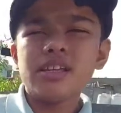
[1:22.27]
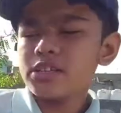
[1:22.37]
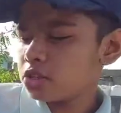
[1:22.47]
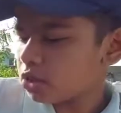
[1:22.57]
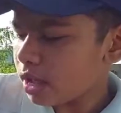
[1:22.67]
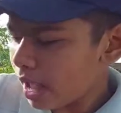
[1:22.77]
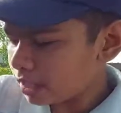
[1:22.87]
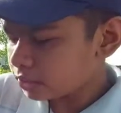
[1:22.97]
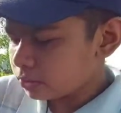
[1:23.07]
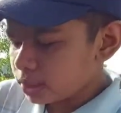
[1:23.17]
So
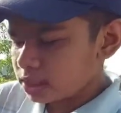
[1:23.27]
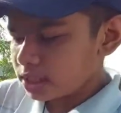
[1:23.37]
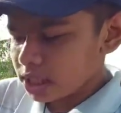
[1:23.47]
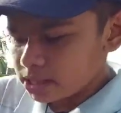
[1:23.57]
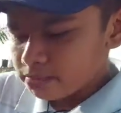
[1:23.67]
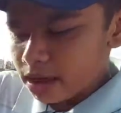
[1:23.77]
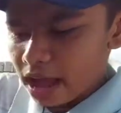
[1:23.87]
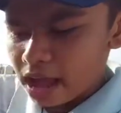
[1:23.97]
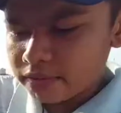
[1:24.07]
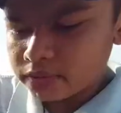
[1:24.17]
as you can see,
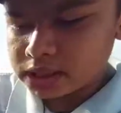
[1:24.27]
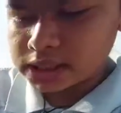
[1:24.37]
I've